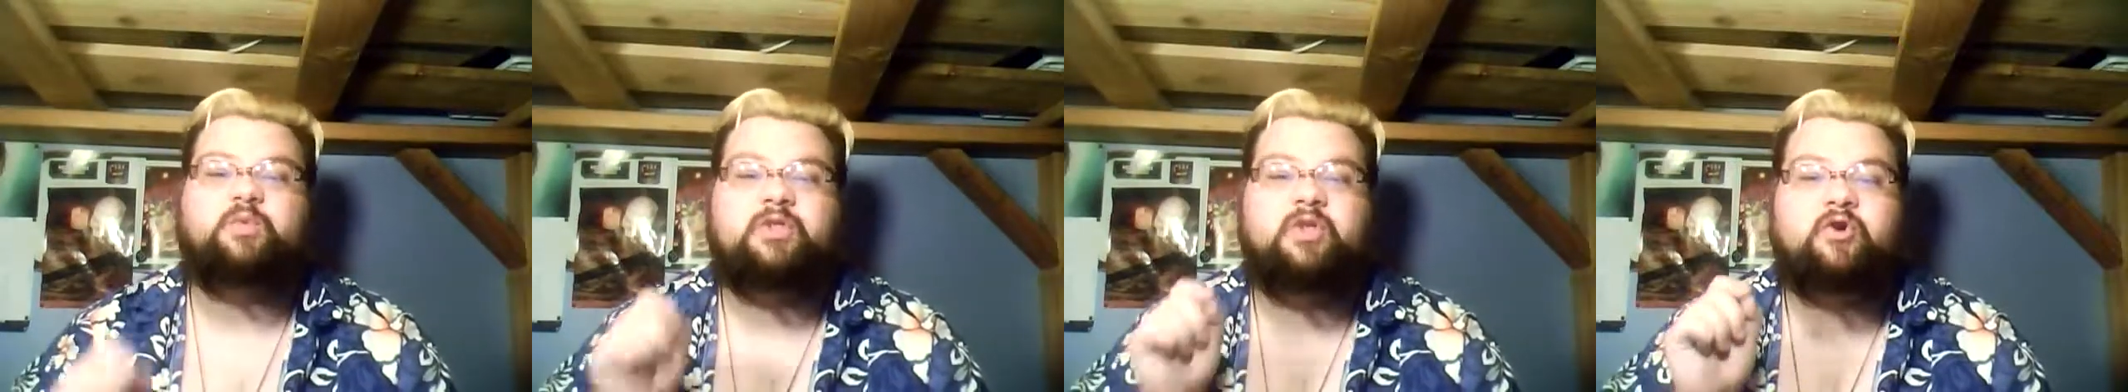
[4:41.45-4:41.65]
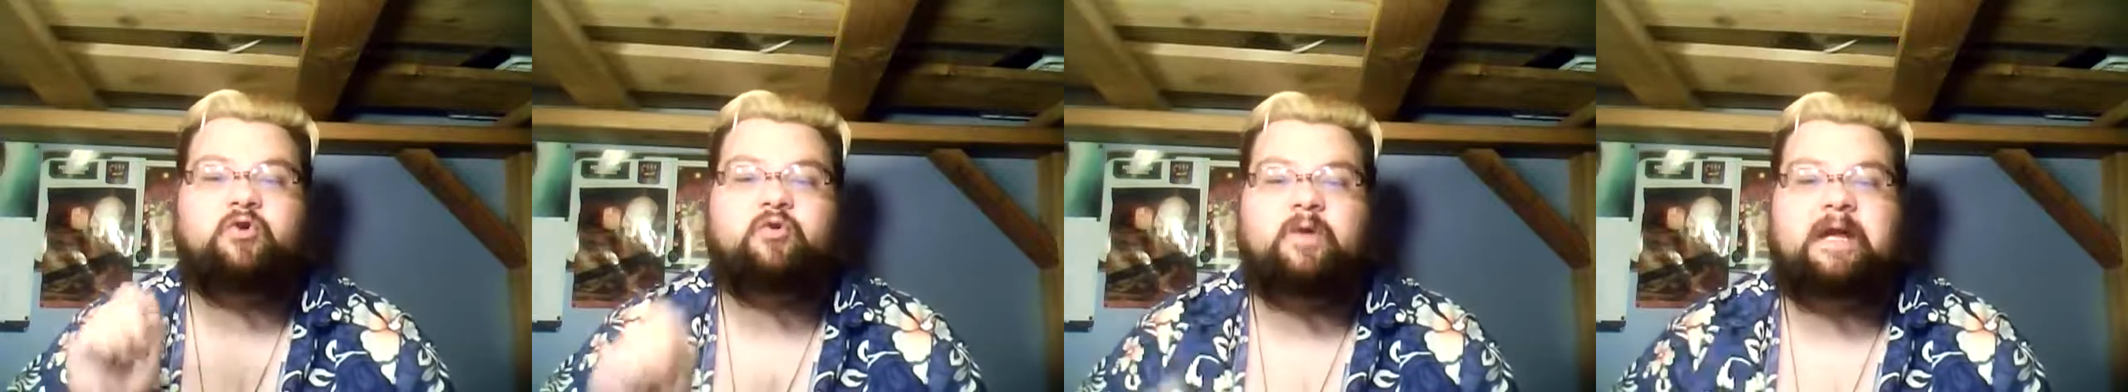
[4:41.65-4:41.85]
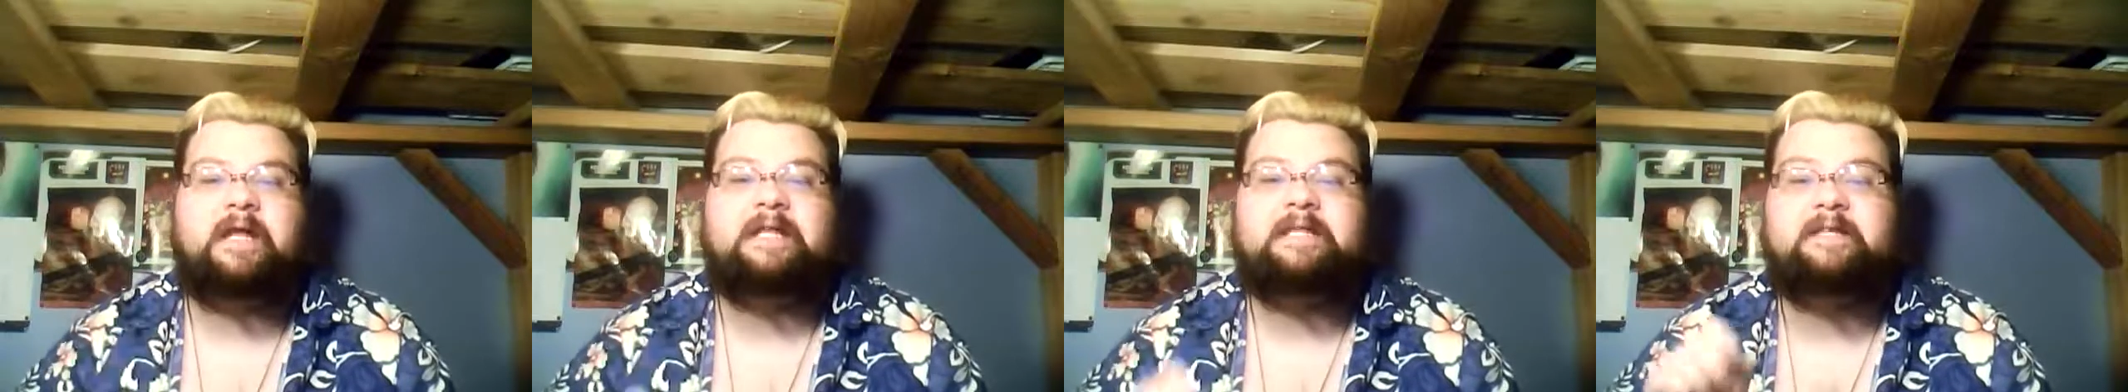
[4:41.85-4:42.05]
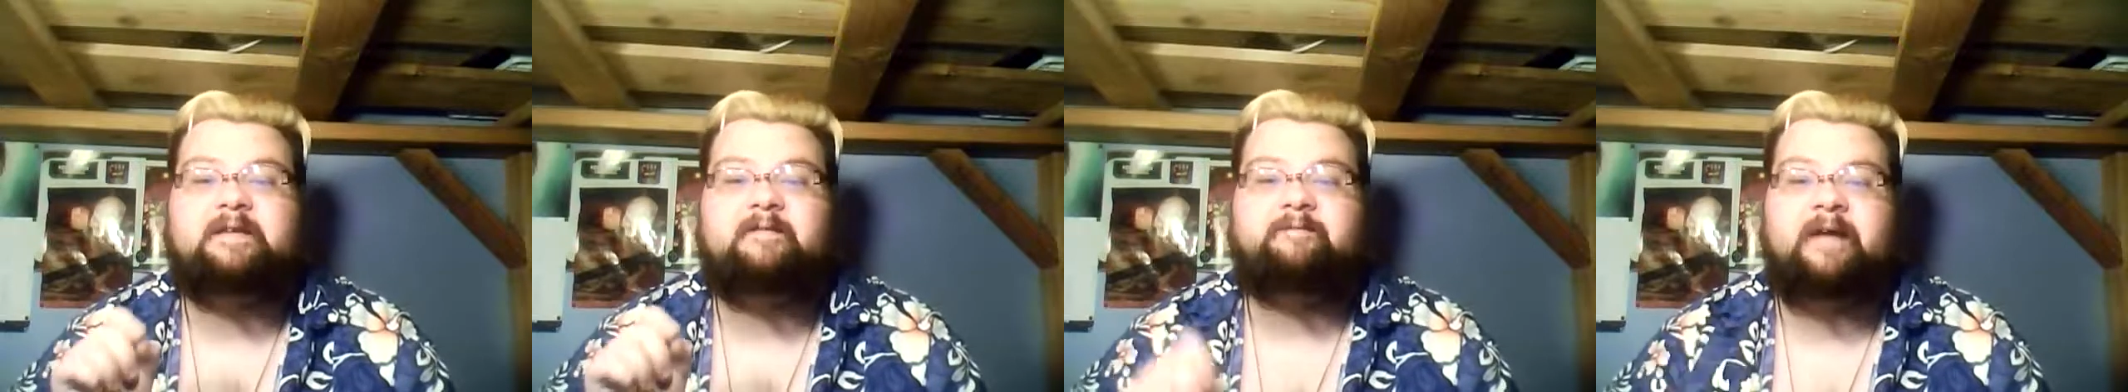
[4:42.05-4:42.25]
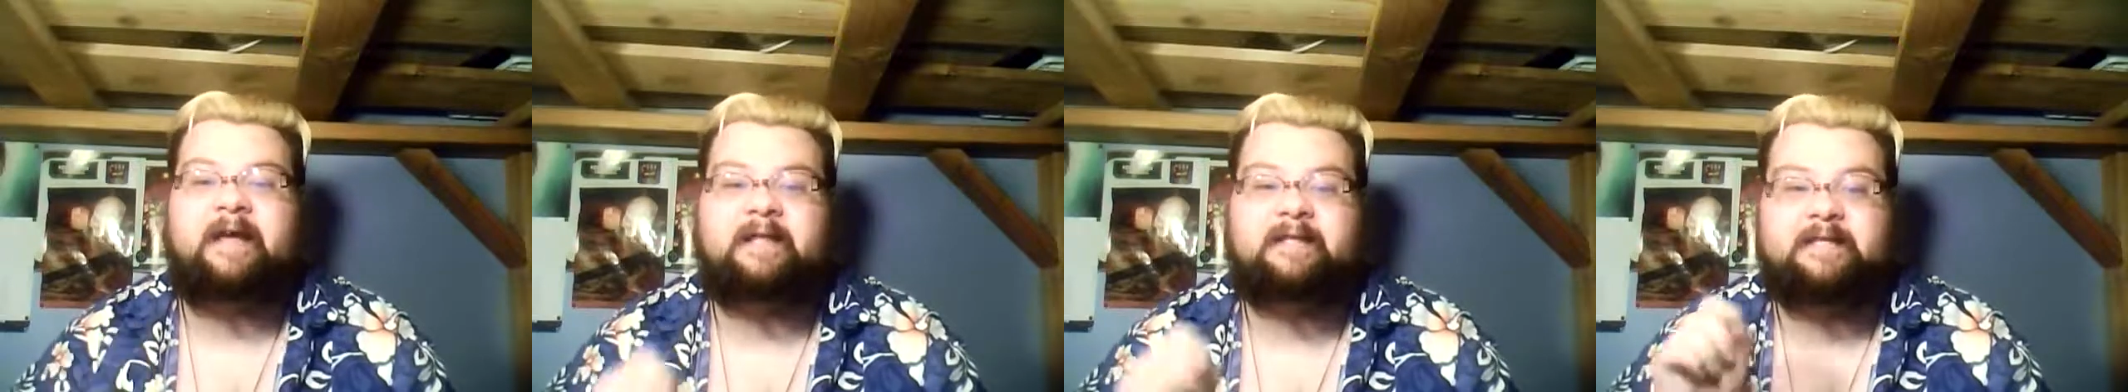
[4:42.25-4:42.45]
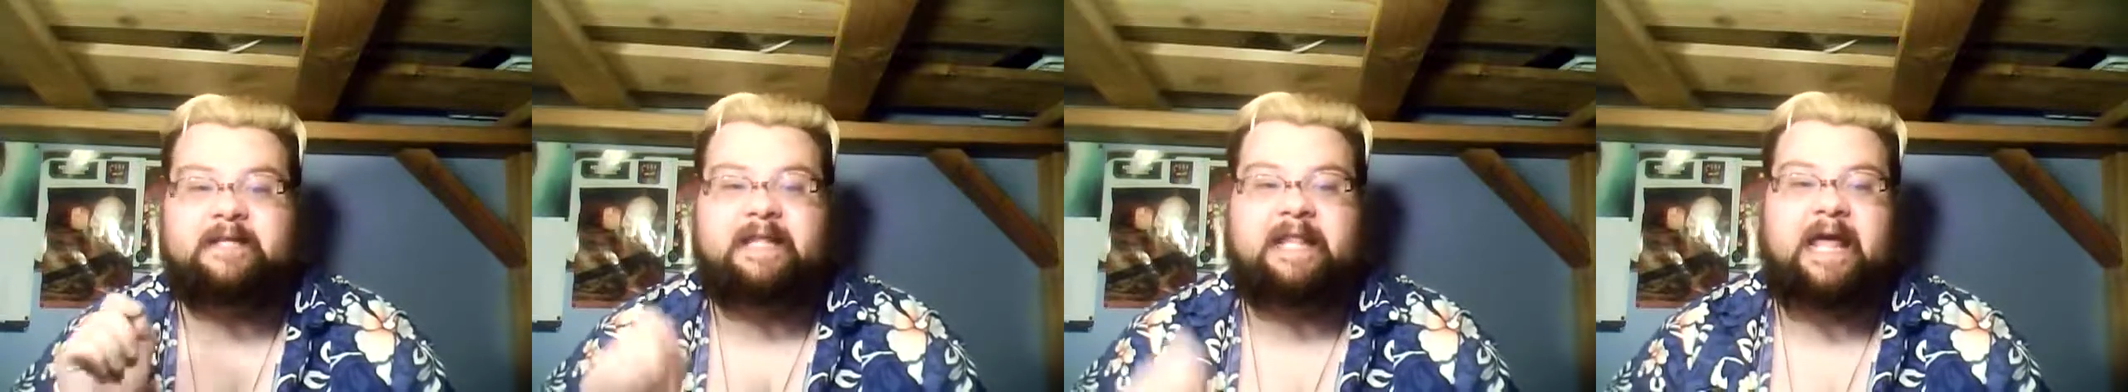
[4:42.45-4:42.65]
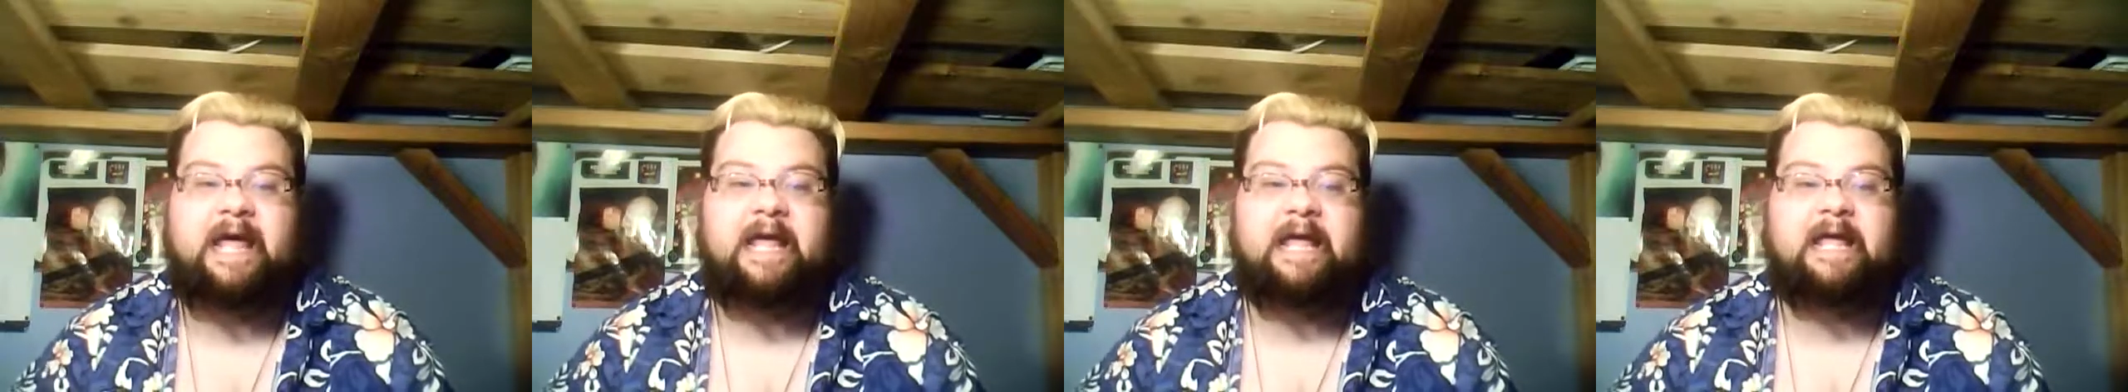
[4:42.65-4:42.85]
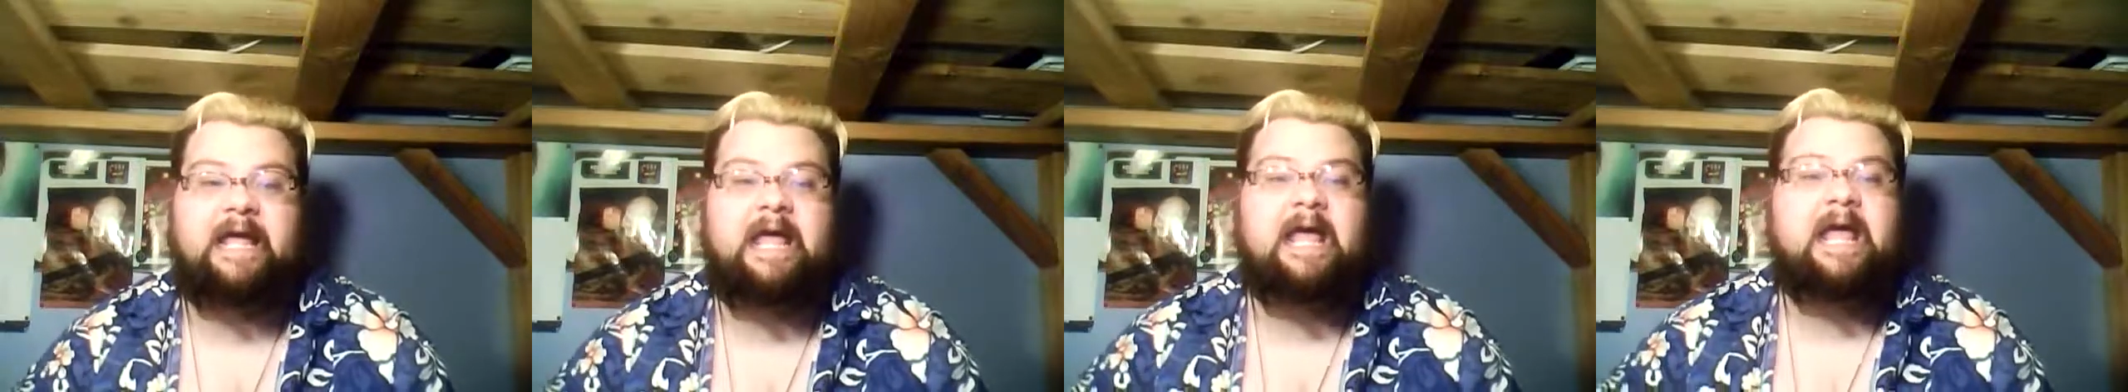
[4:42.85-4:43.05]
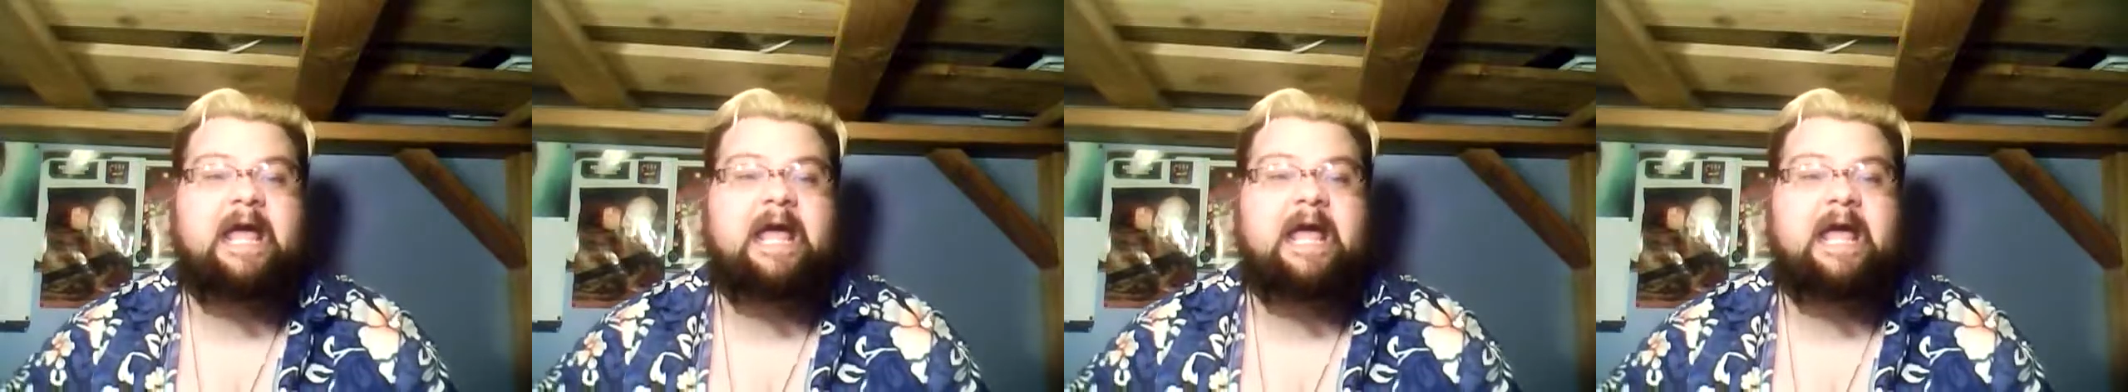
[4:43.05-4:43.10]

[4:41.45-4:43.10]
with critics and fans alike,